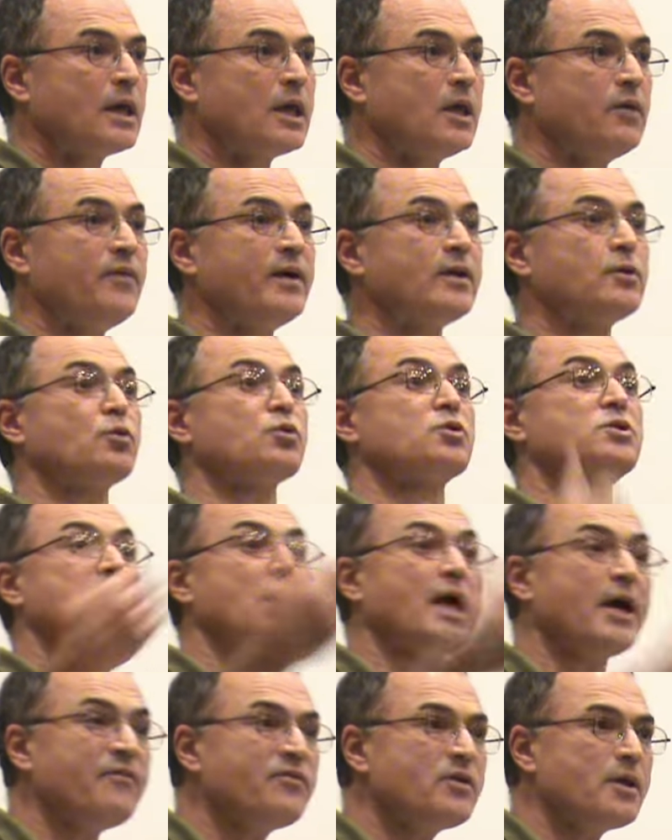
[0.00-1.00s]
given to
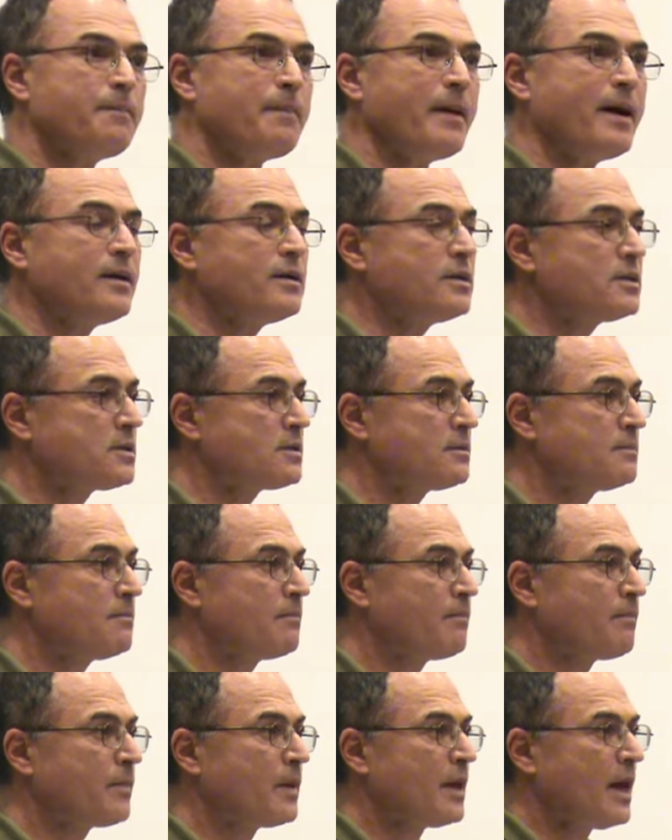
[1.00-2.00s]
save the banks,
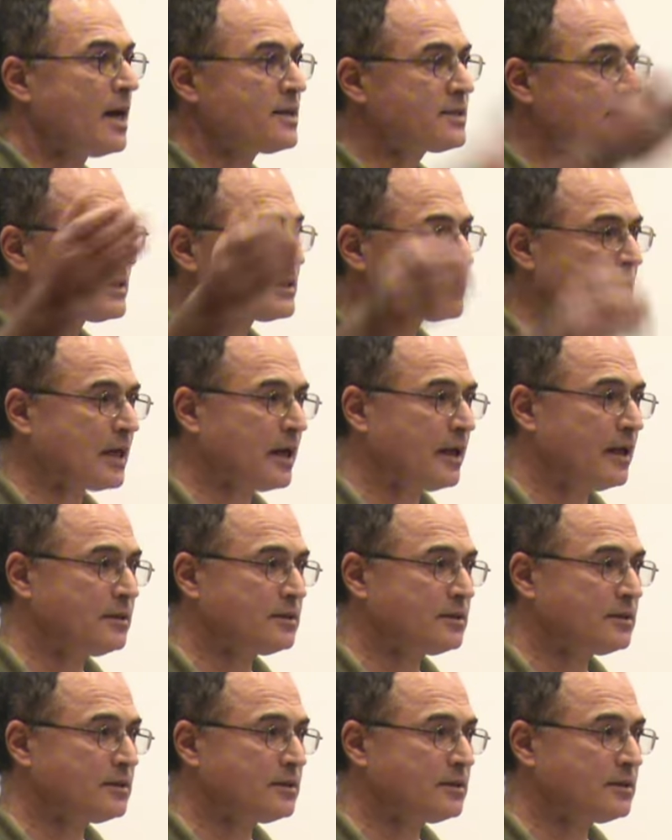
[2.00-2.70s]
as it